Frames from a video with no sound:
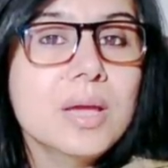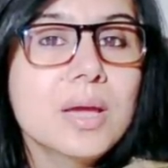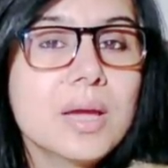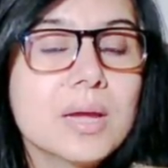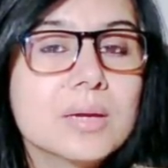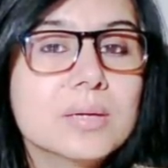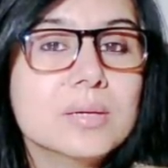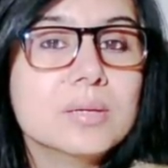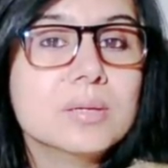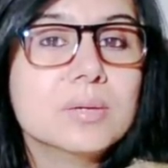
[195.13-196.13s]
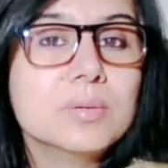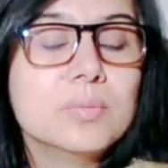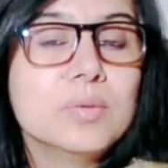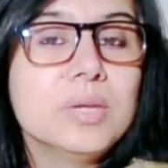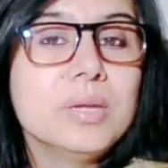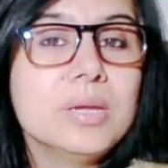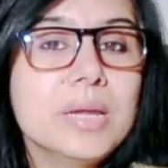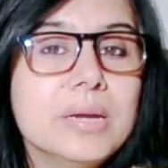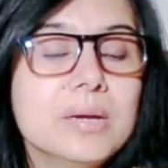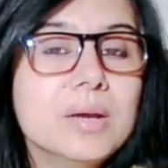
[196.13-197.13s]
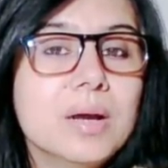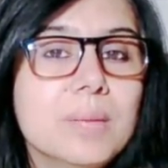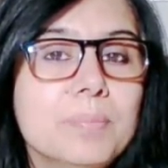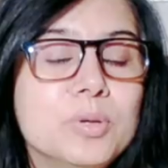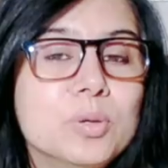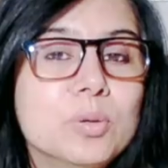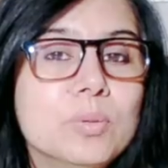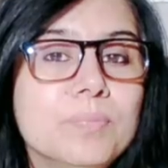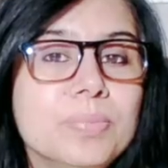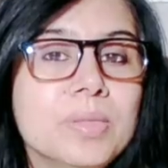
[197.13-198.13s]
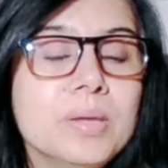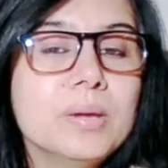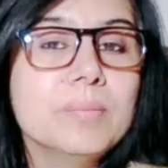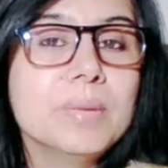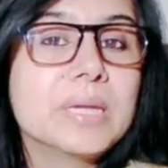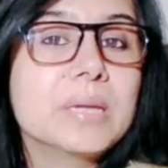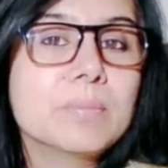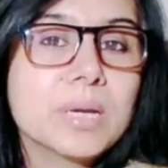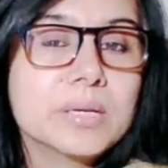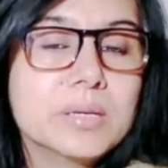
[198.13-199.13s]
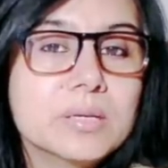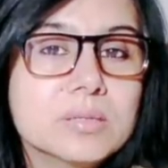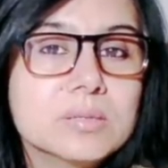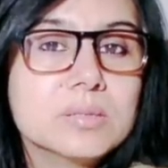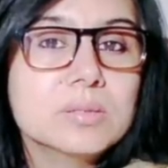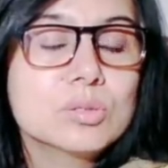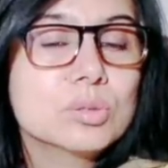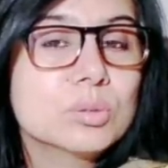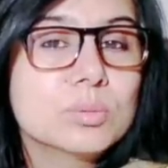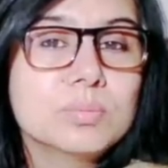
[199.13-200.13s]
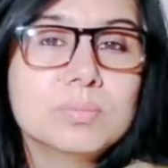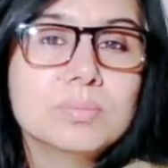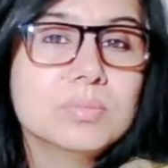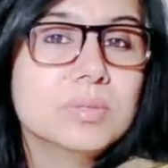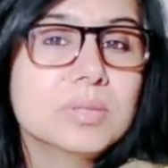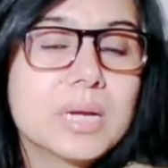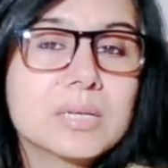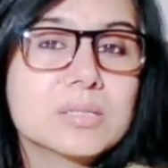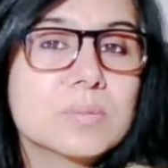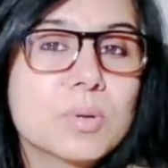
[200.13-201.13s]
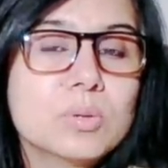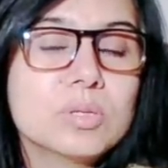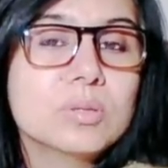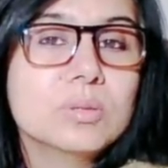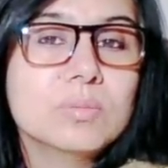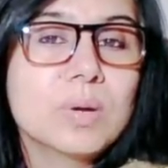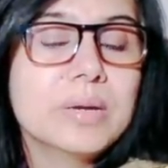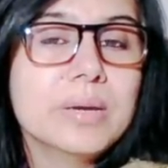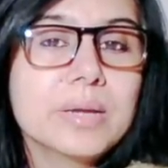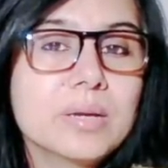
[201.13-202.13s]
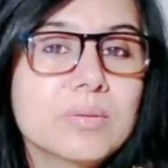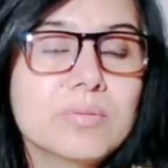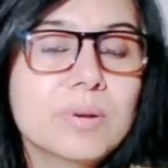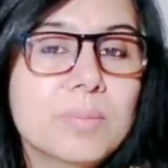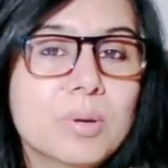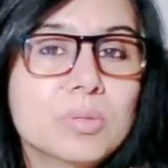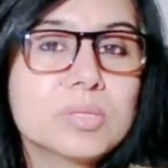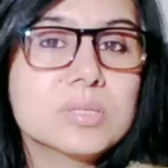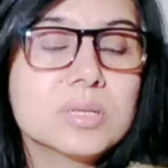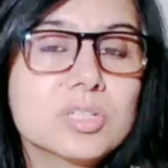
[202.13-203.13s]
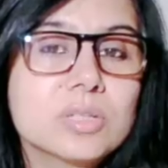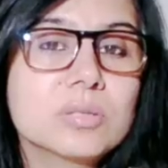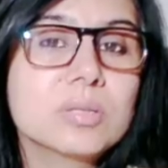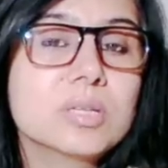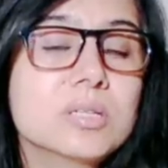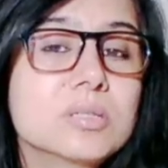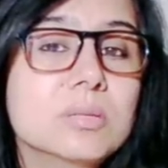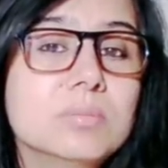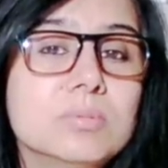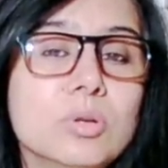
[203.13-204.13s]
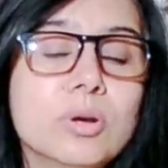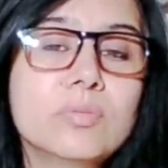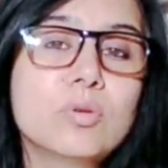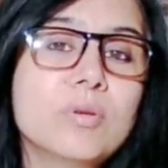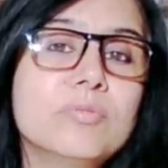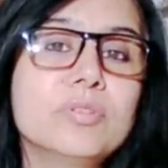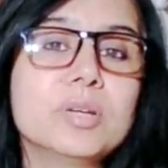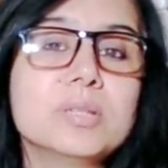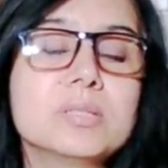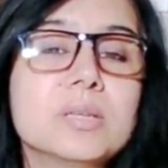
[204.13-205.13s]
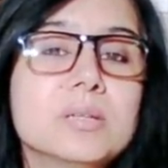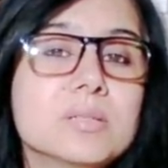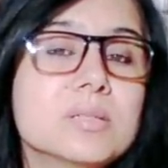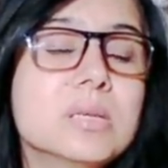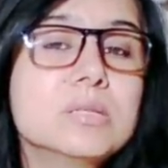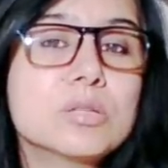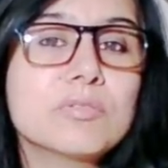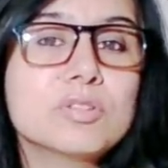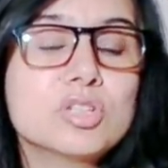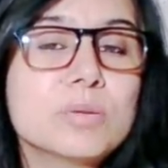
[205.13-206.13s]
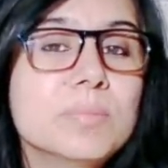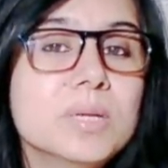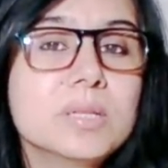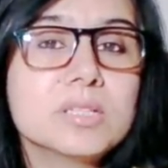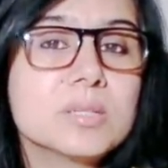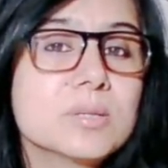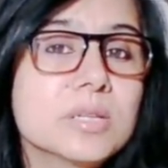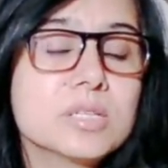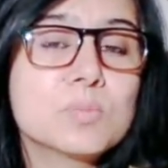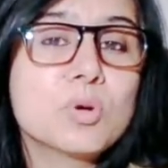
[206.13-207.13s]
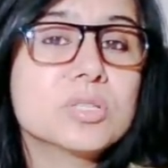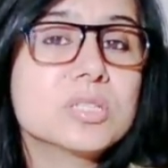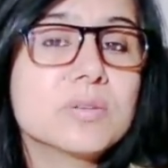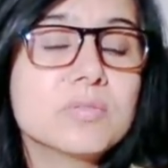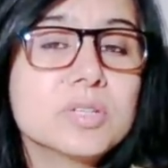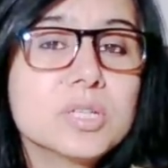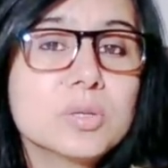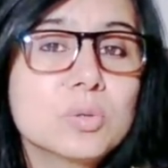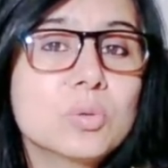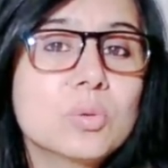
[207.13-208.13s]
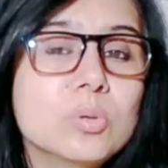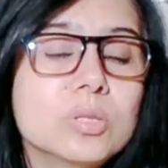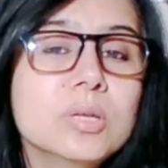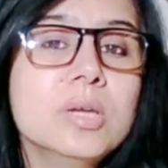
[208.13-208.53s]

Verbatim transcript: and uh, we end up you know making blunders so that is about the one negative about this nakshatra there is a lot of confidence there is a sense of achievement there's there is positivity growth